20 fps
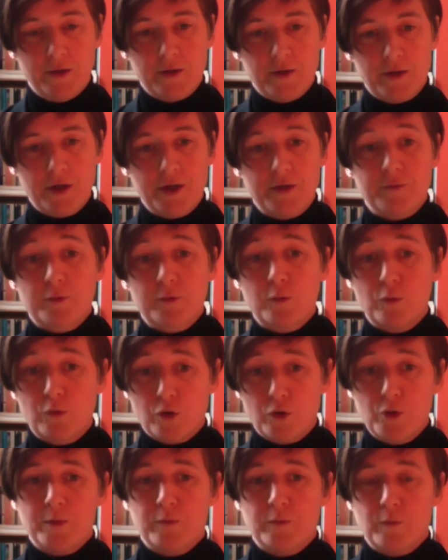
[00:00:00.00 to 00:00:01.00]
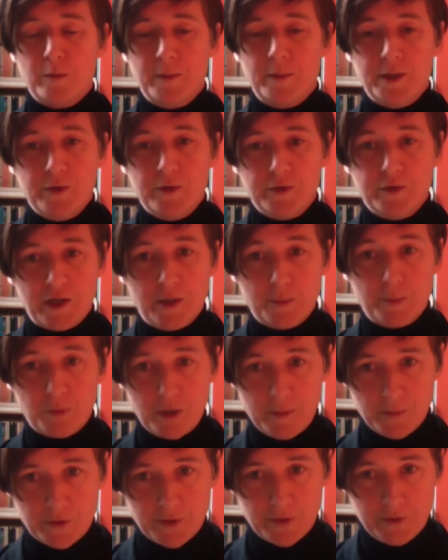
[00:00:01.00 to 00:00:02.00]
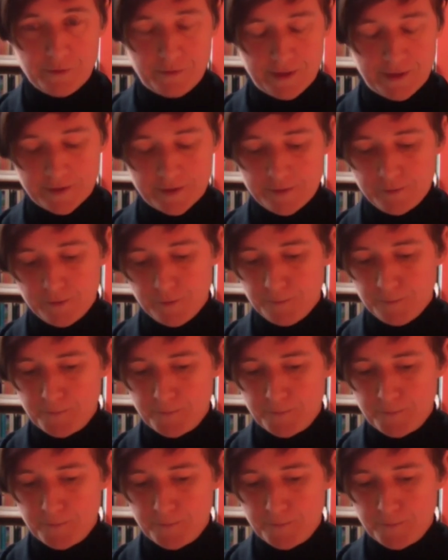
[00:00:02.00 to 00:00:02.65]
kind of group of women who set up Primadonna Festival.